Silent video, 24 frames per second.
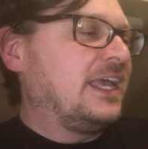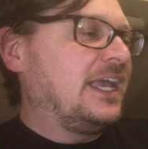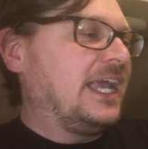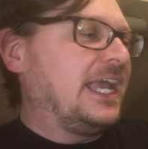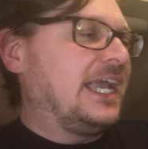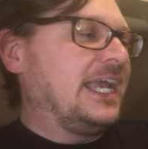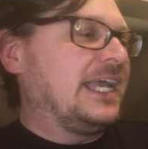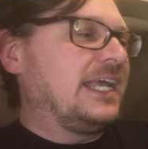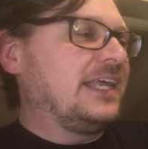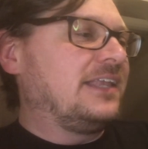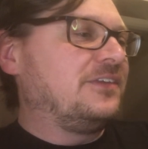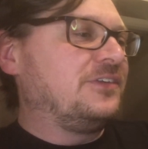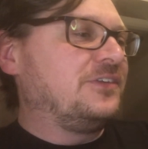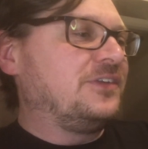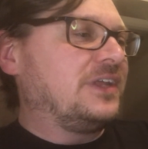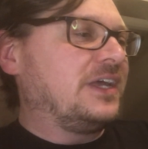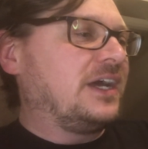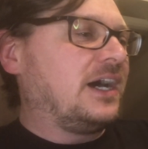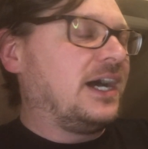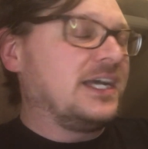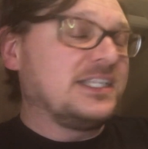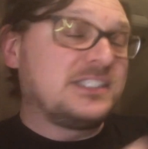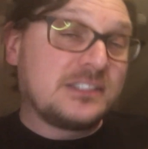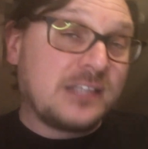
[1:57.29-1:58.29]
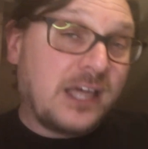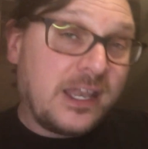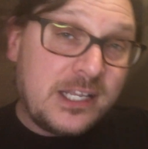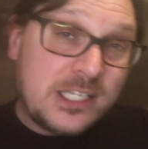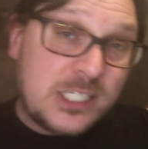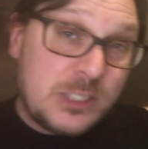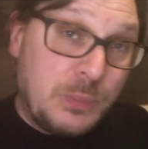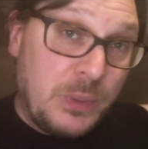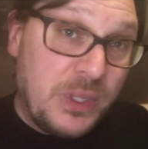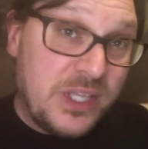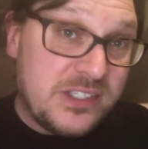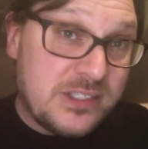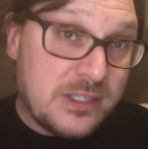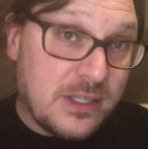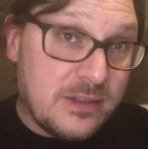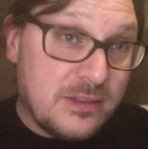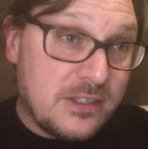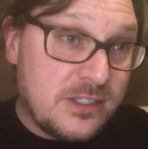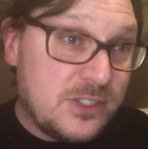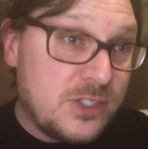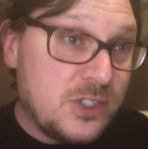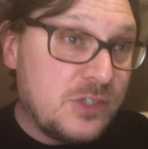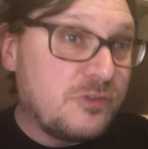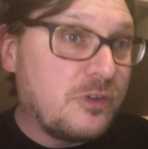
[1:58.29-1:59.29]
And it's not explicit.
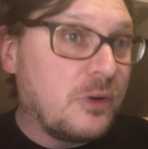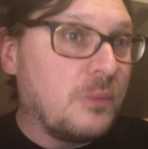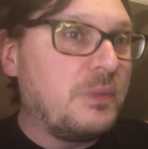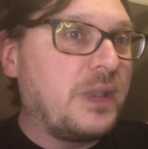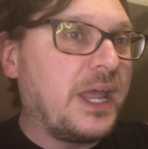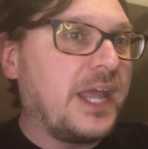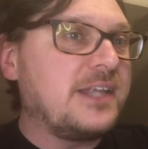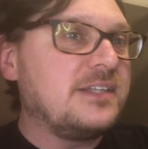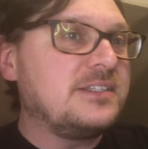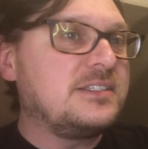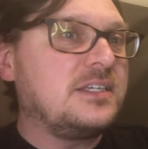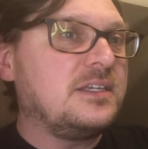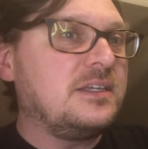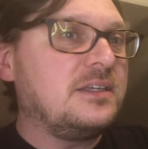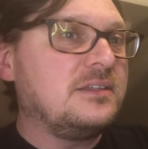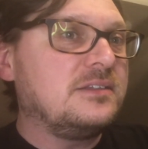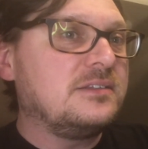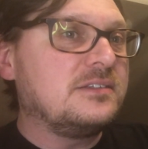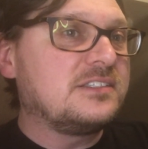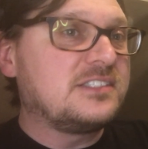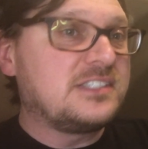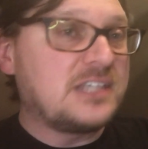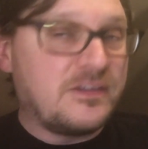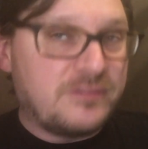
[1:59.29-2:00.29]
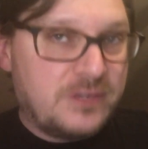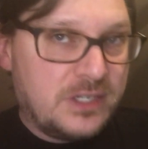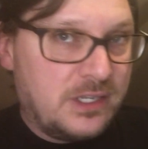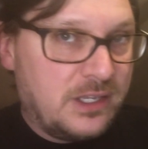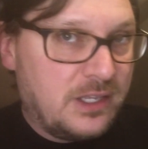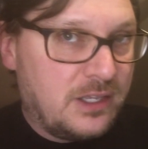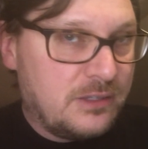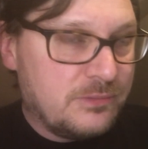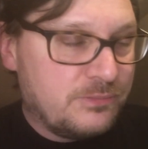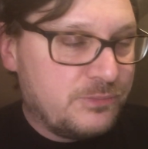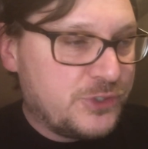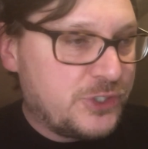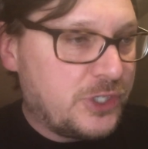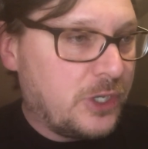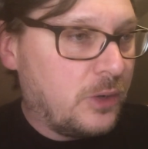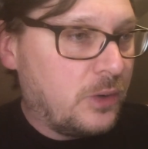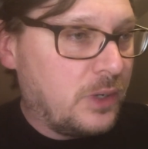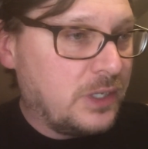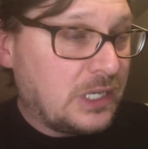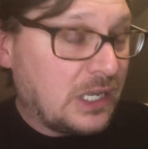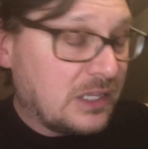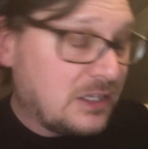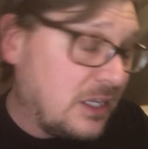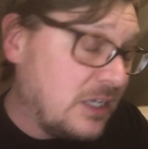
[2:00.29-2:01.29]
This is from 1970.
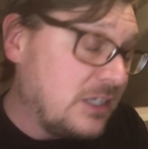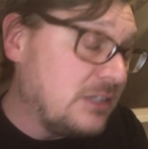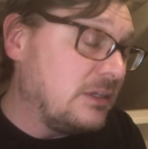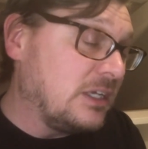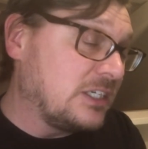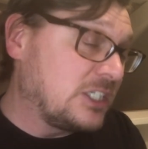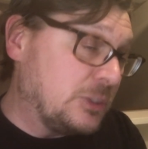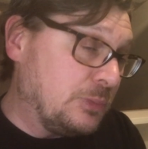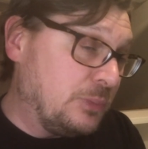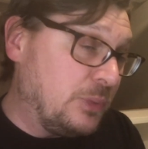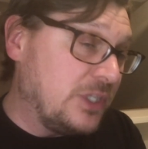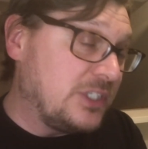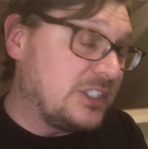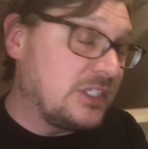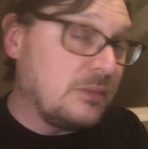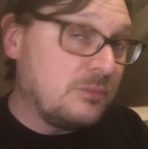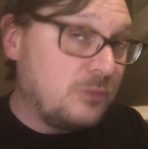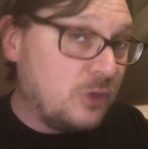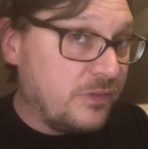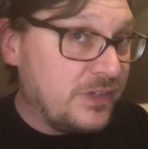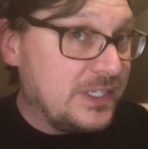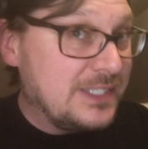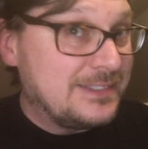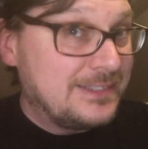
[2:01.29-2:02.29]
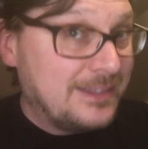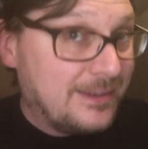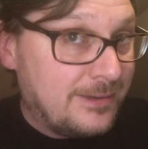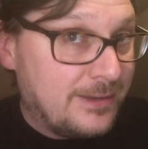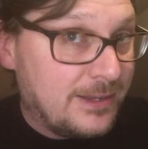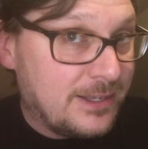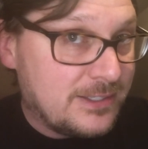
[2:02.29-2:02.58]
So not that explicit movies didn't